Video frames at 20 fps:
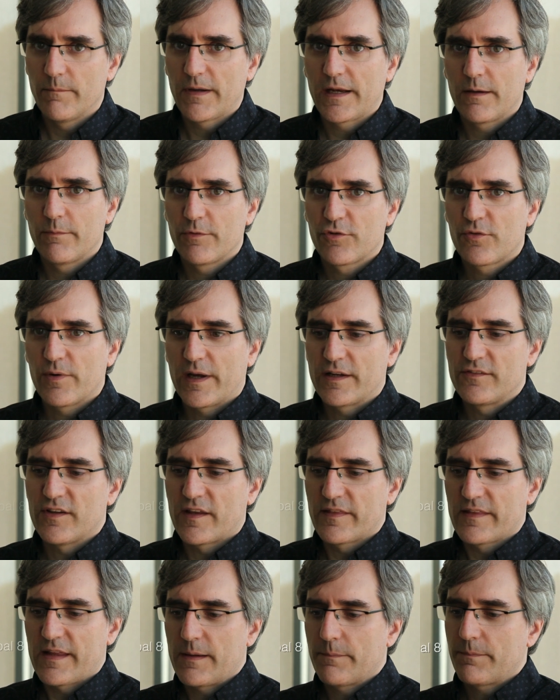My name is Greg
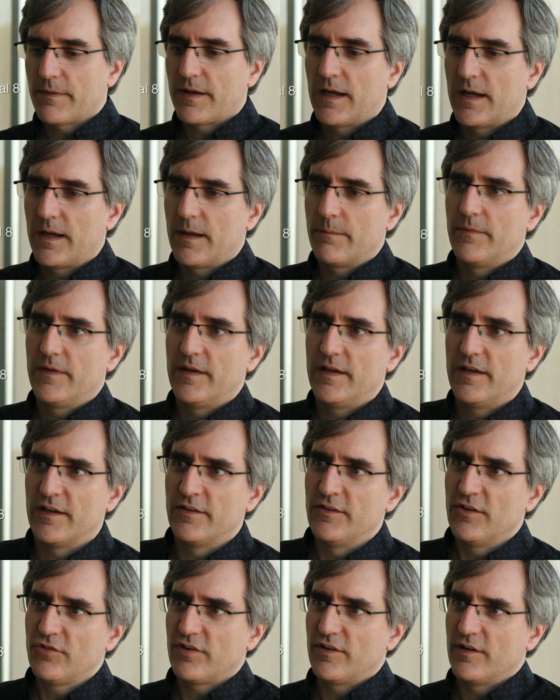Dunlap. I'm the
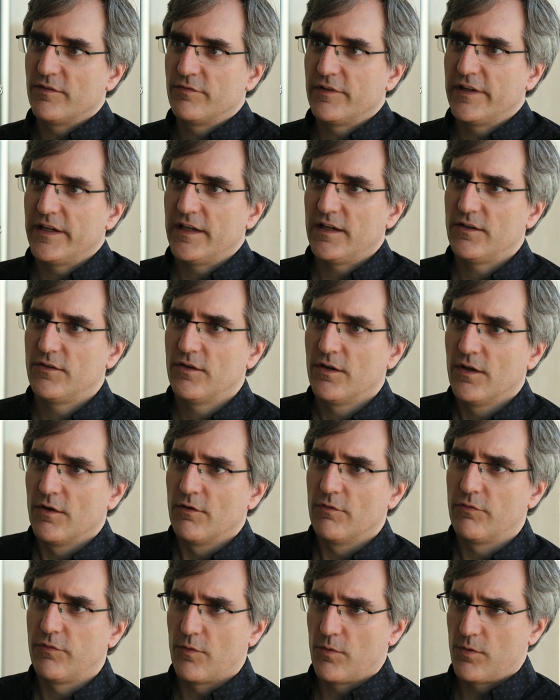initiative lead
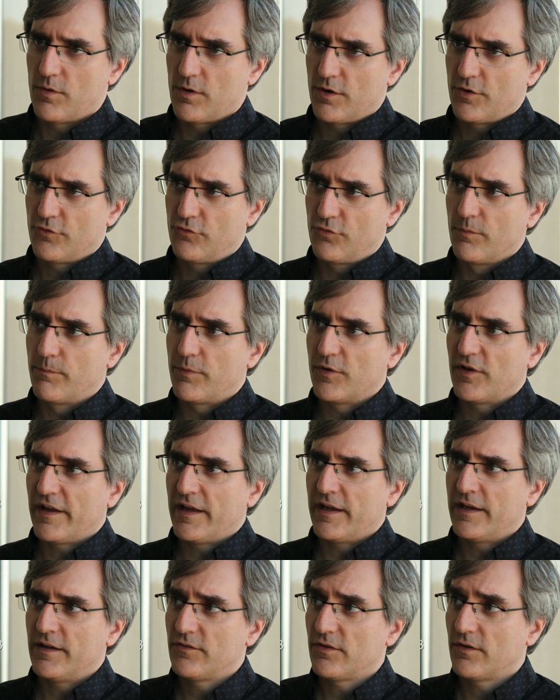for Drupal
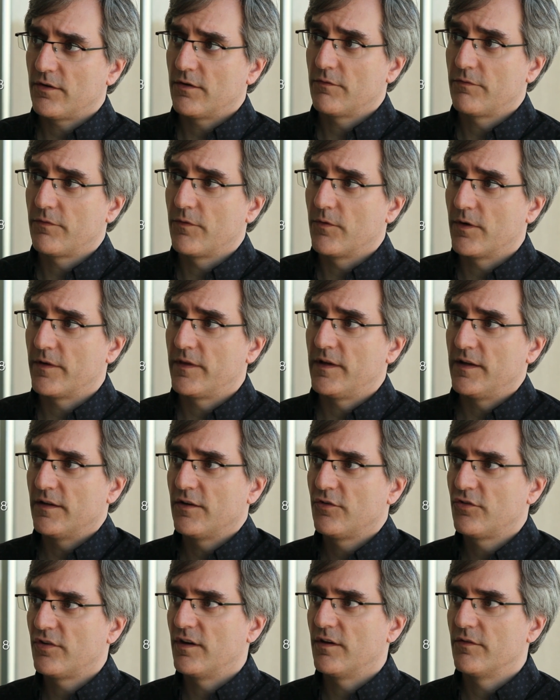8 uh, for the
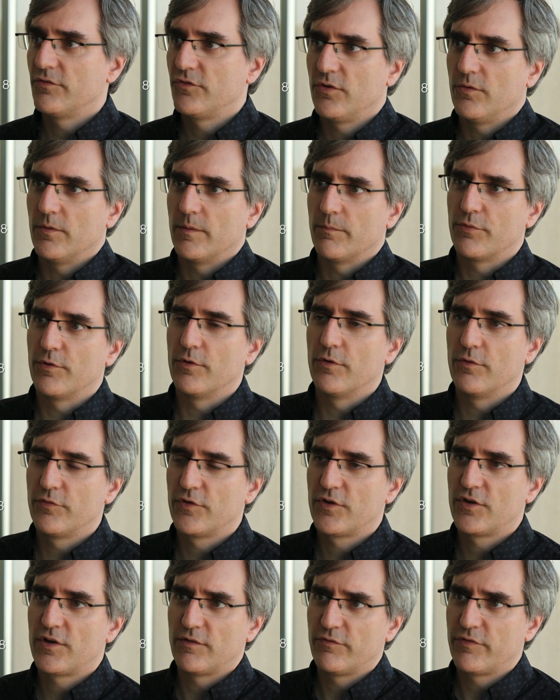initiative to
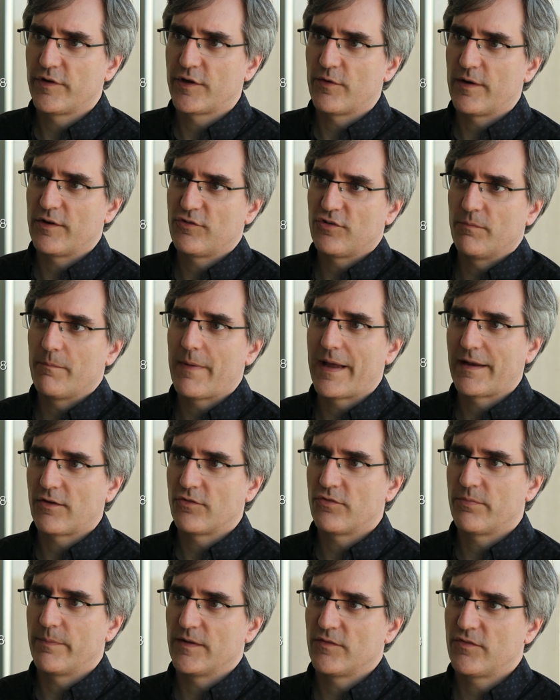improve configuration
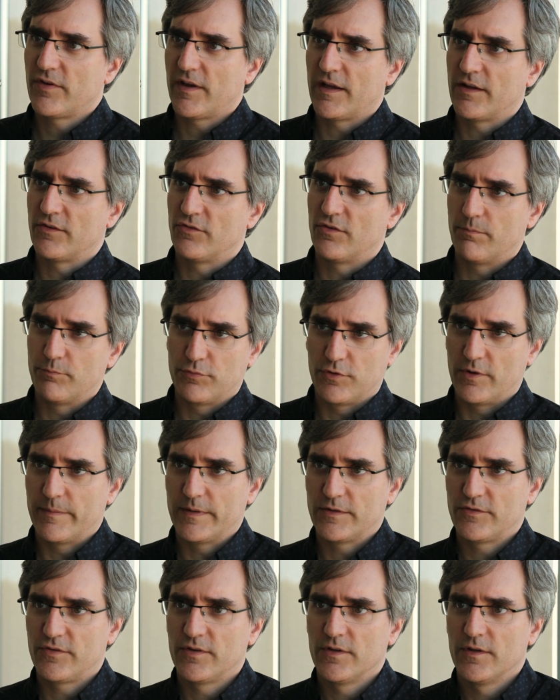management and
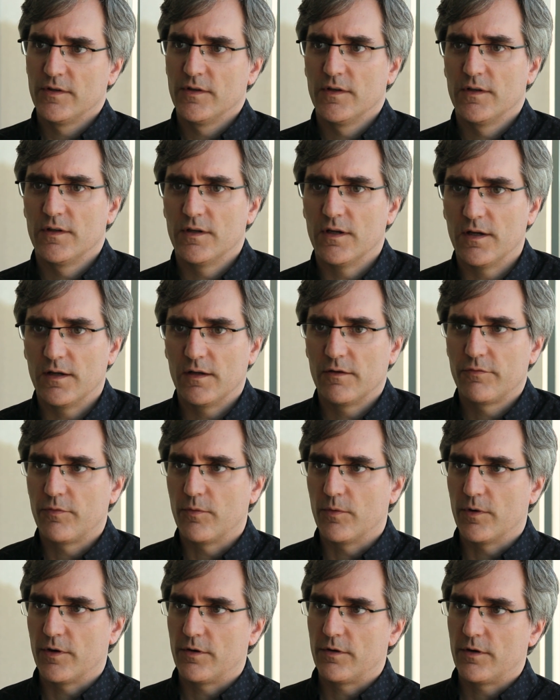deployment uh,
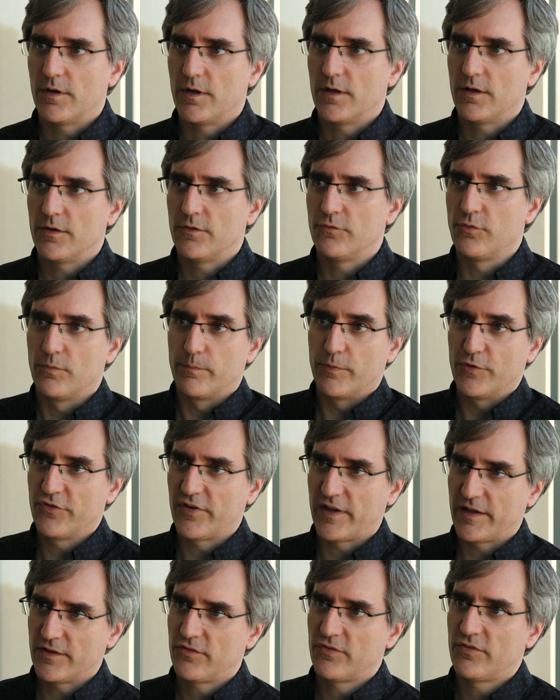for uh, Drupal
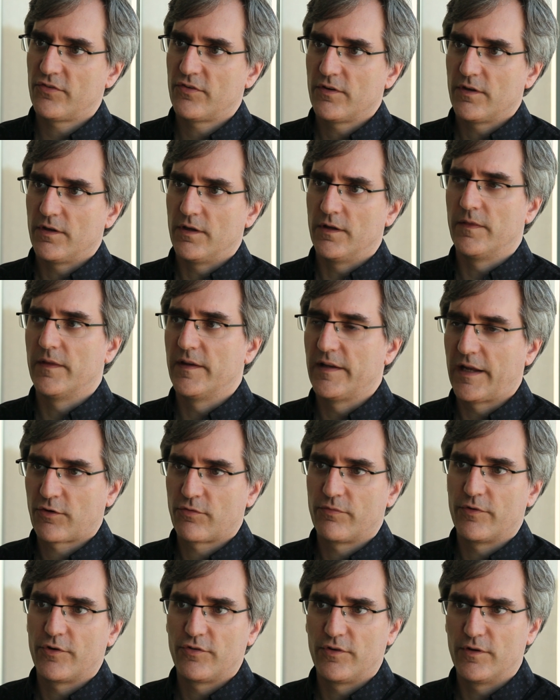sites in the
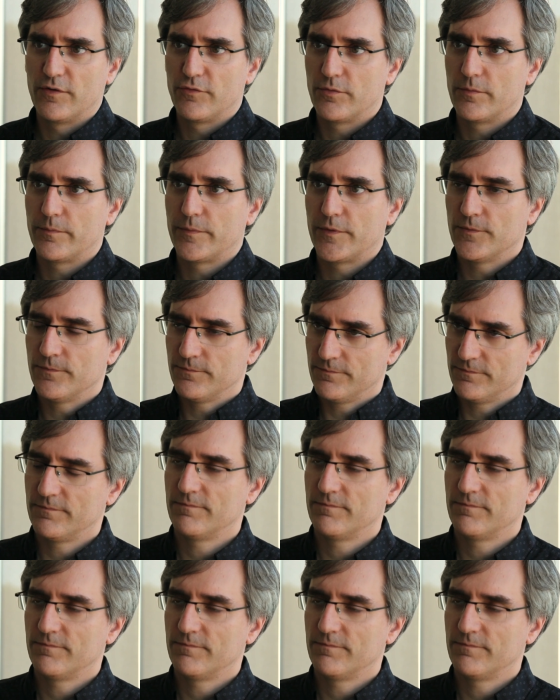next version of Drupal.